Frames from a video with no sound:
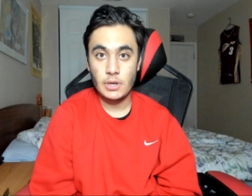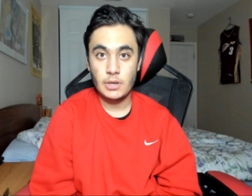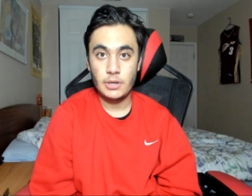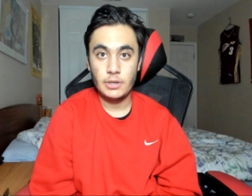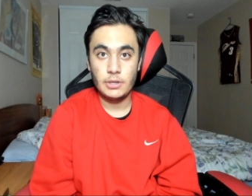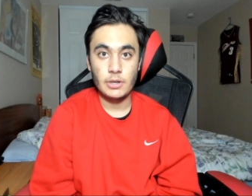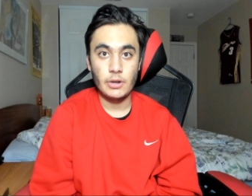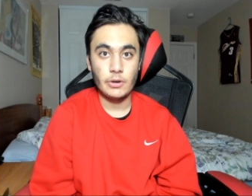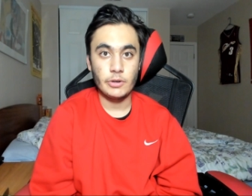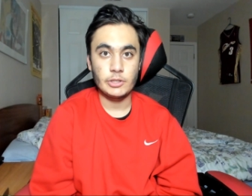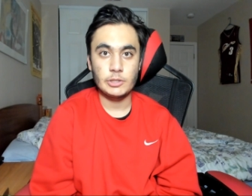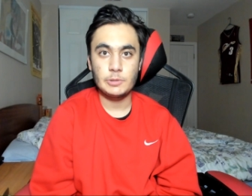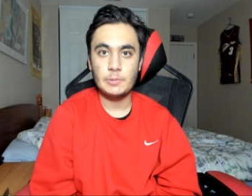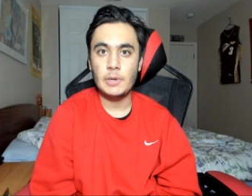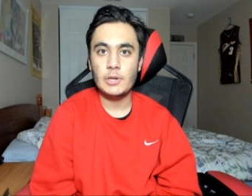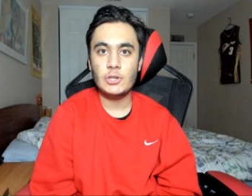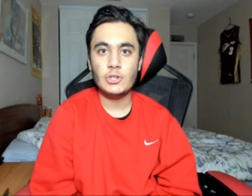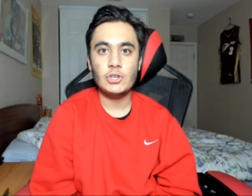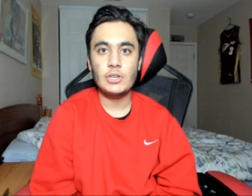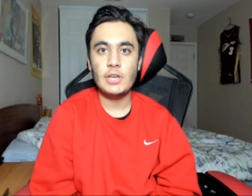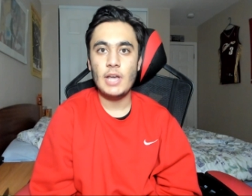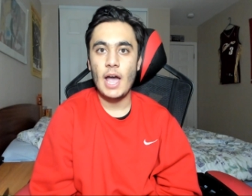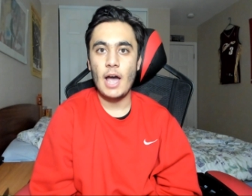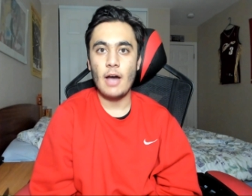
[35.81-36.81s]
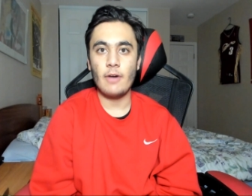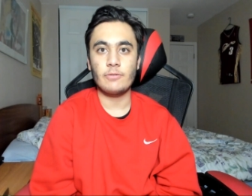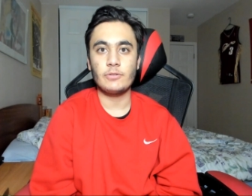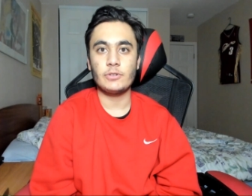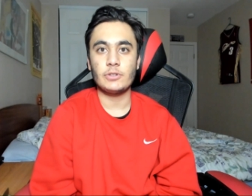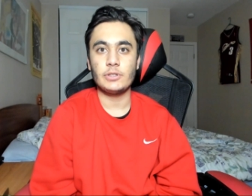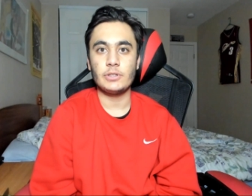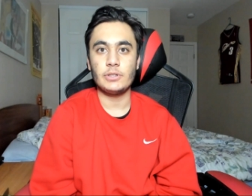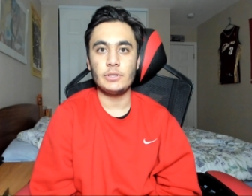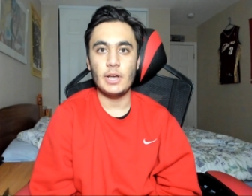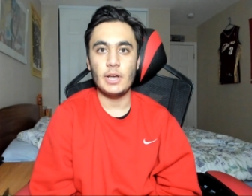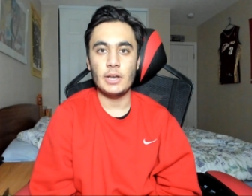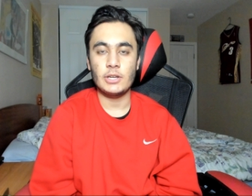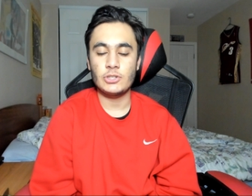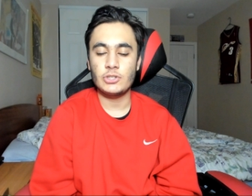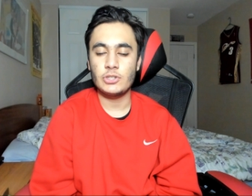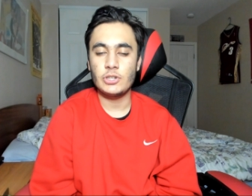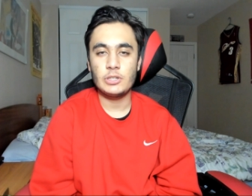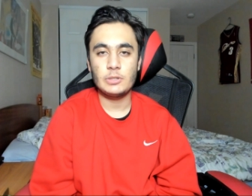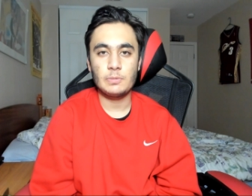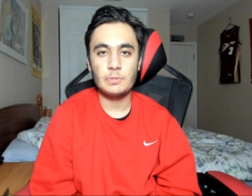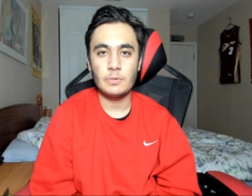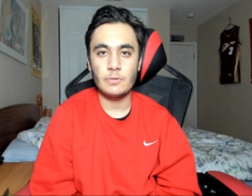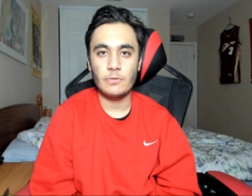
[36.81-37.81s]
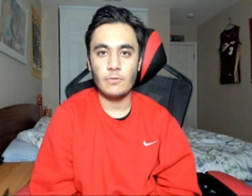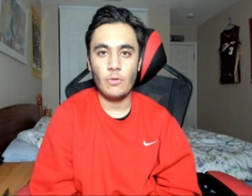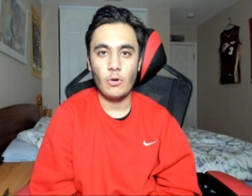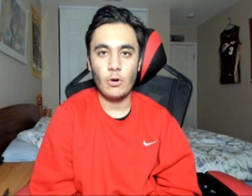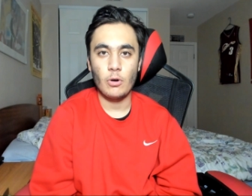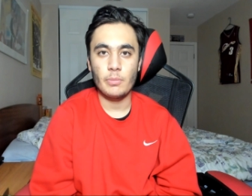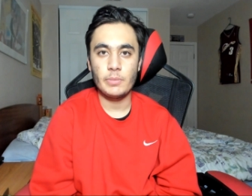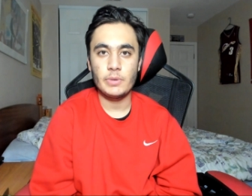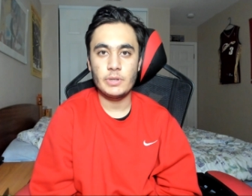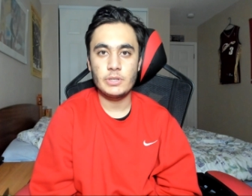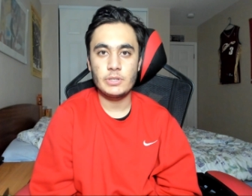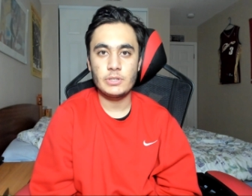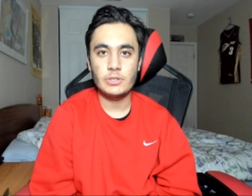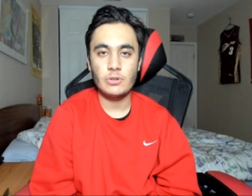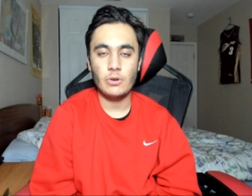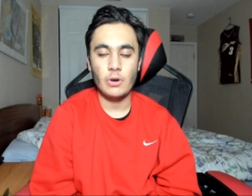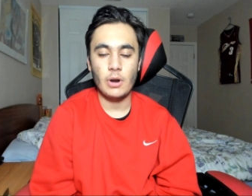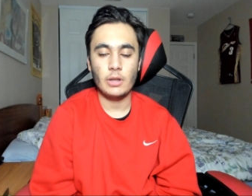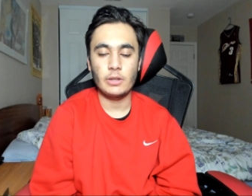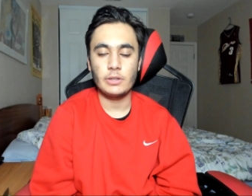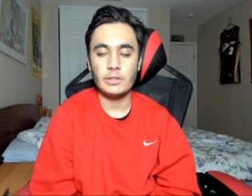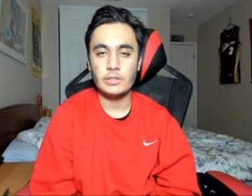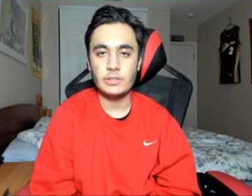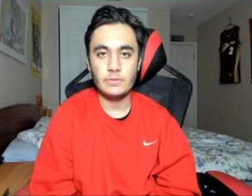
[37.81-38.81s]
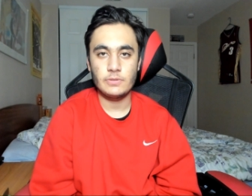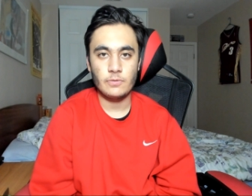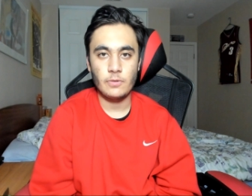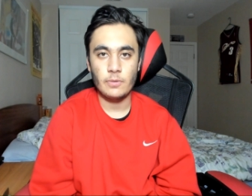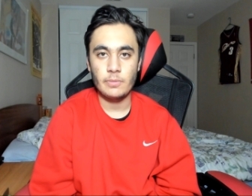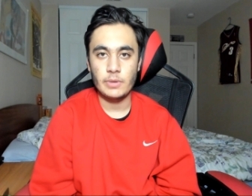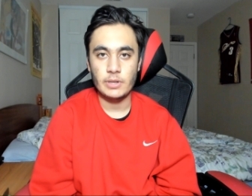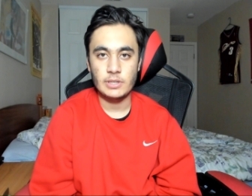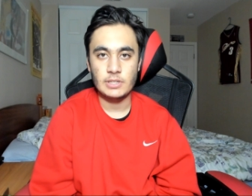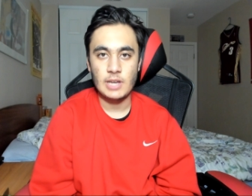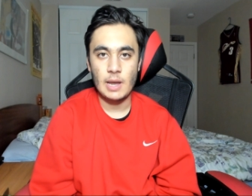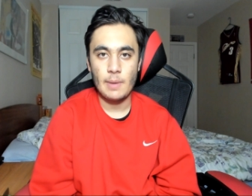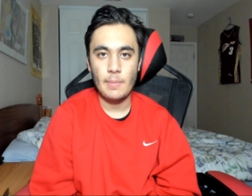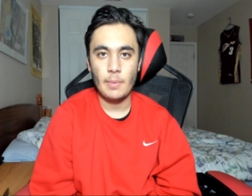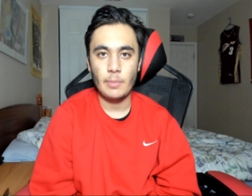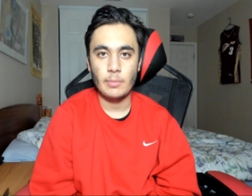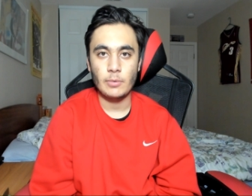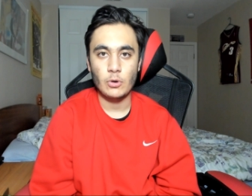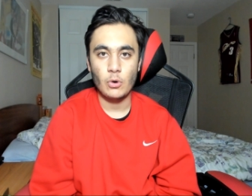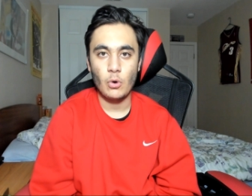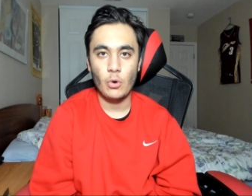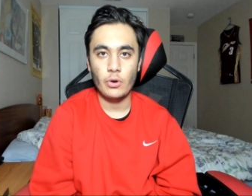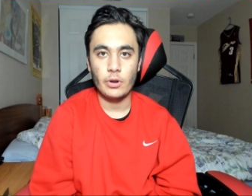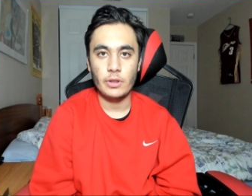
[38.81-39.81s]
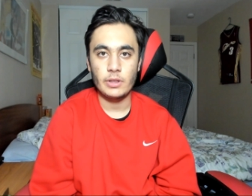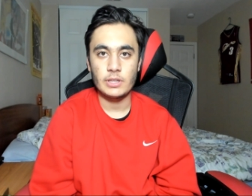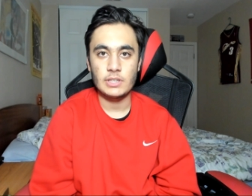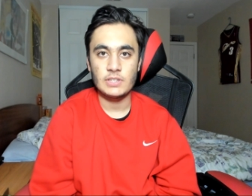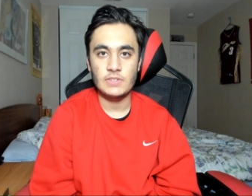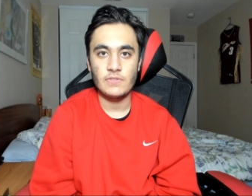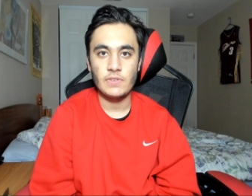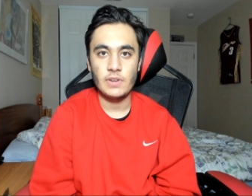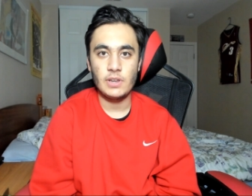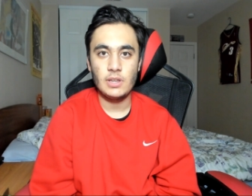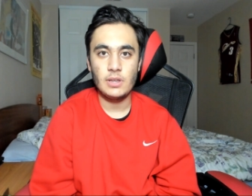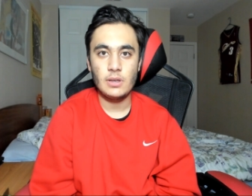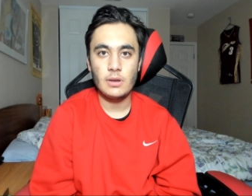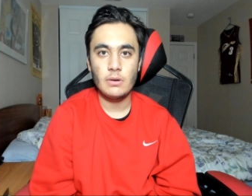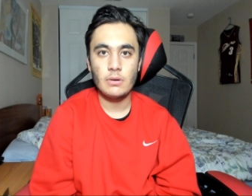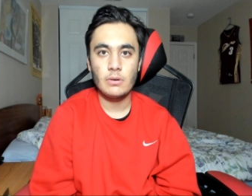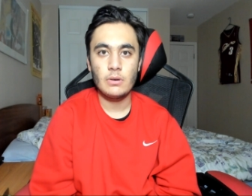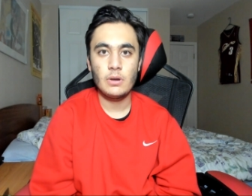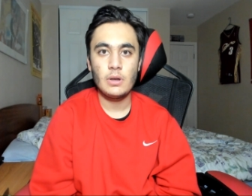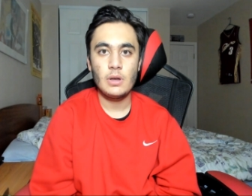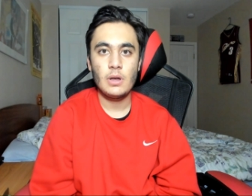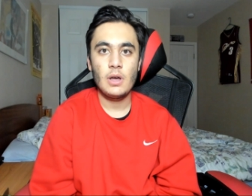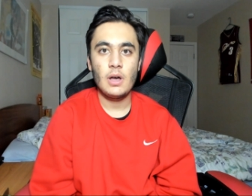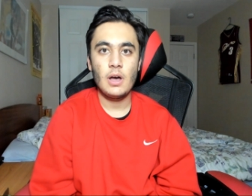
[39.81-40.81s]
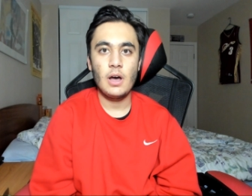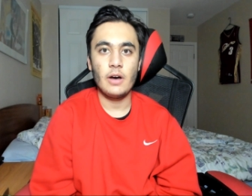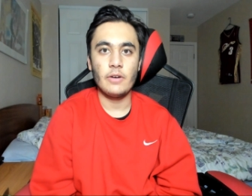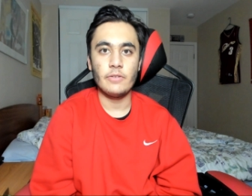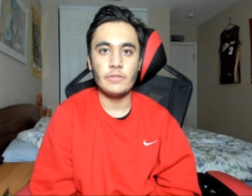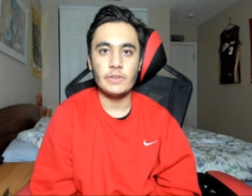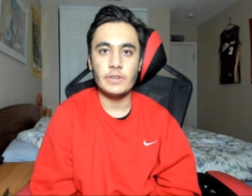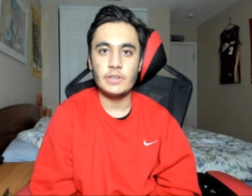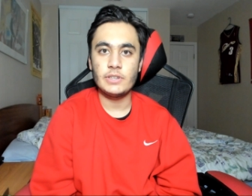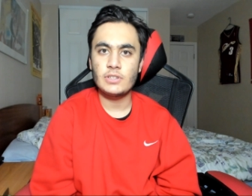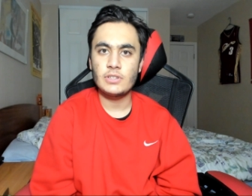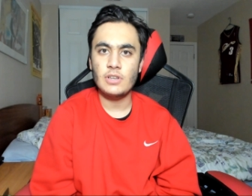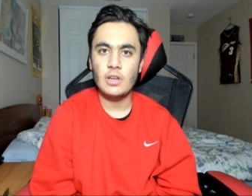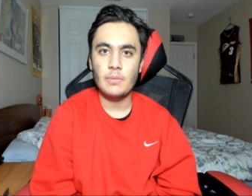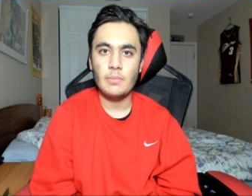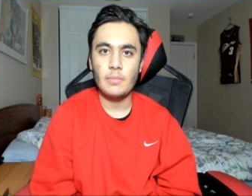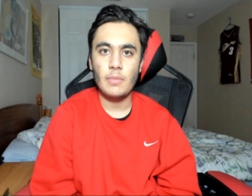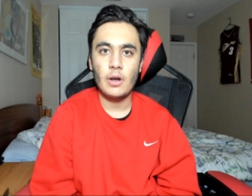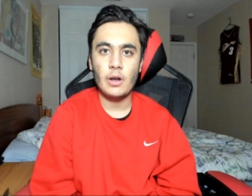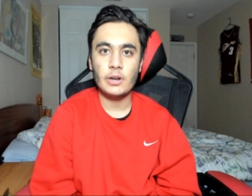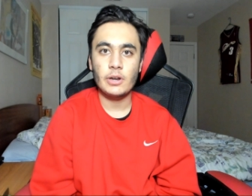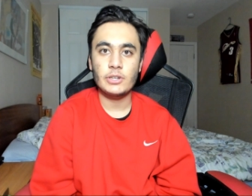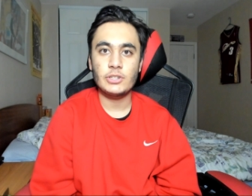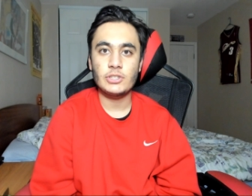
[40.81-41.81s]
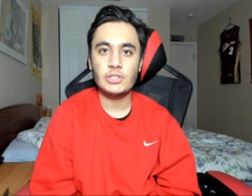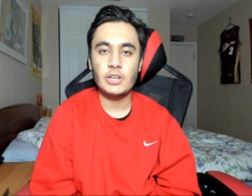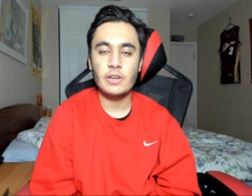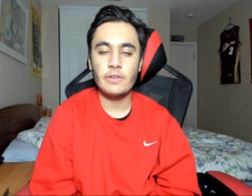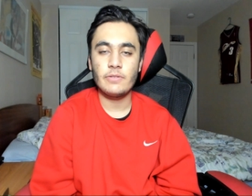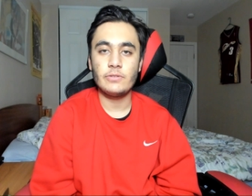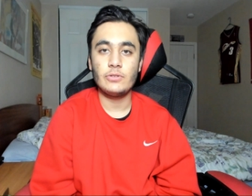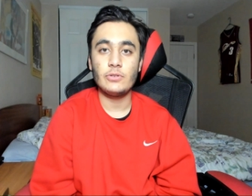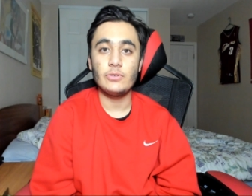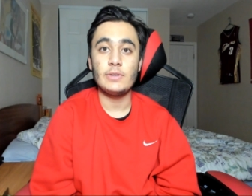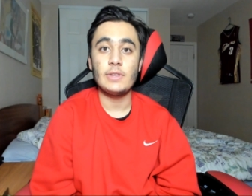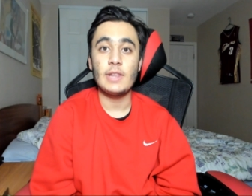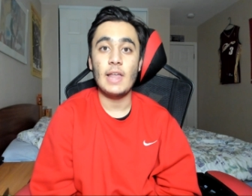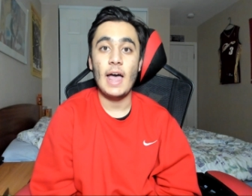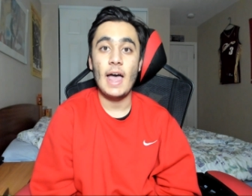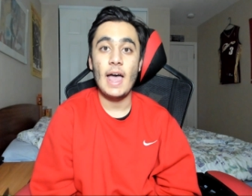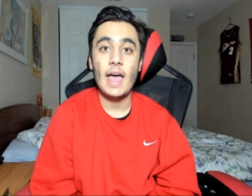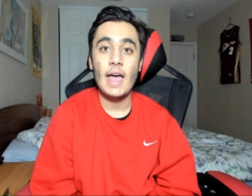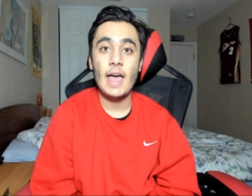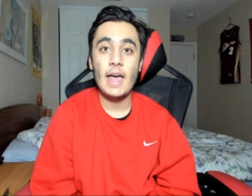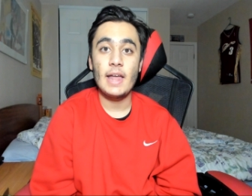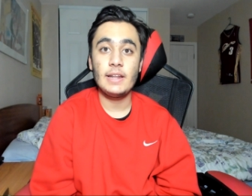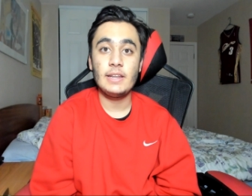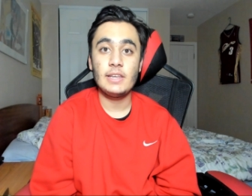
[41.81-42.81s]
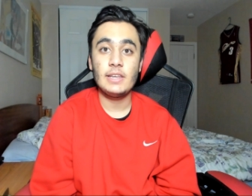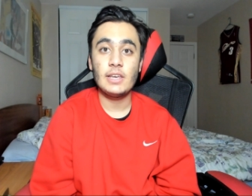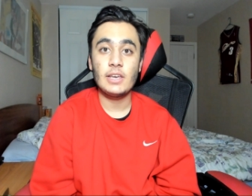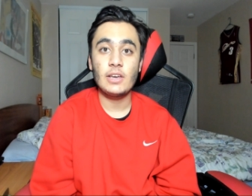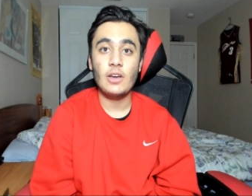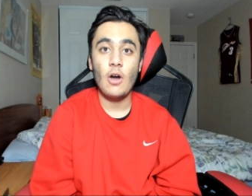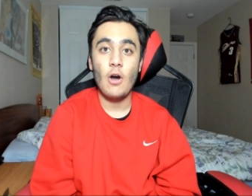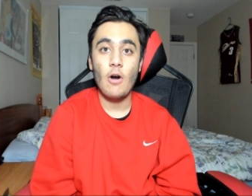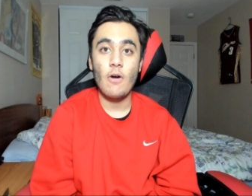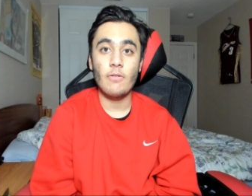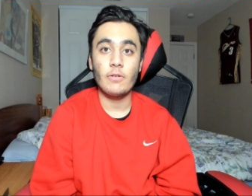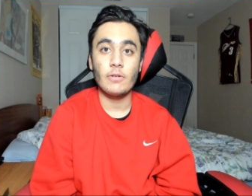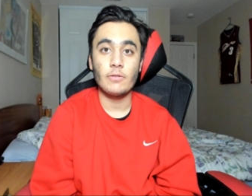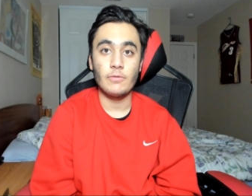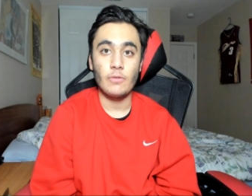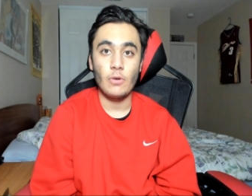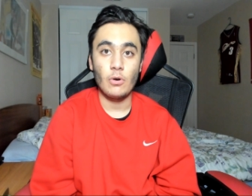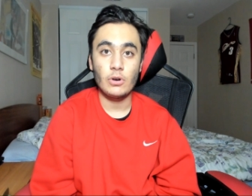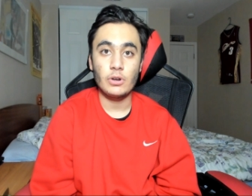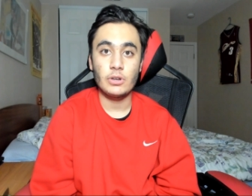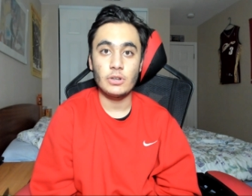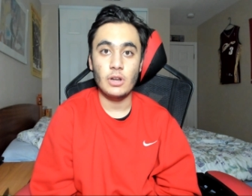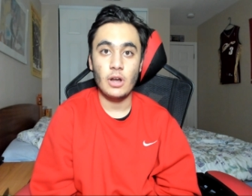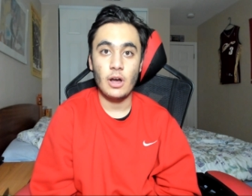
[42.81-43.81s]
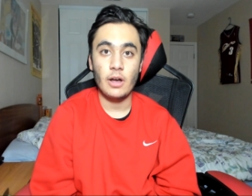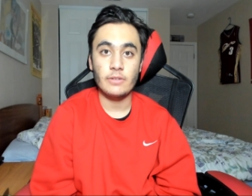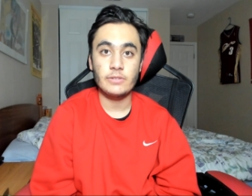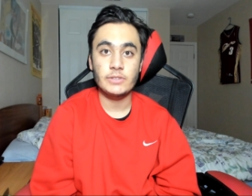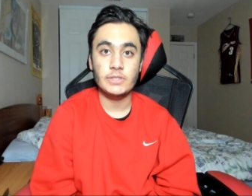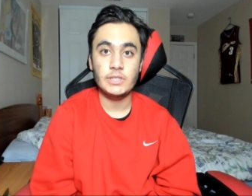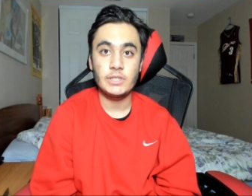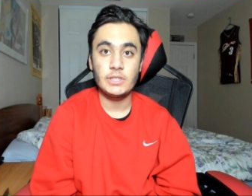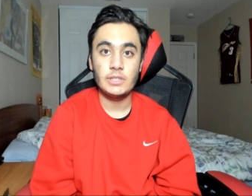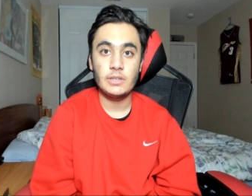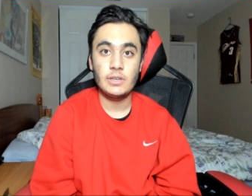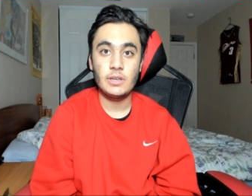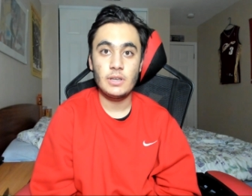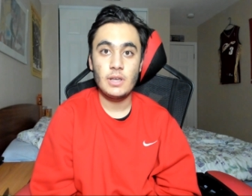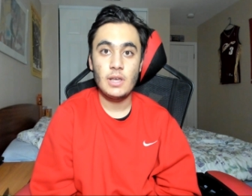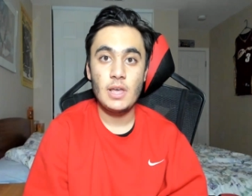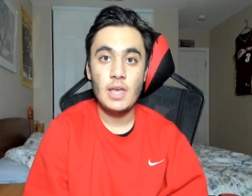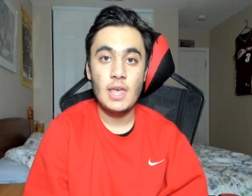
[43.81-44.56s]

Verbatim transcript: You know, especially after yesterday's performance, or at least from the time I'm recording this video, of Islam Makhachev doing that head kick over Volkanovski.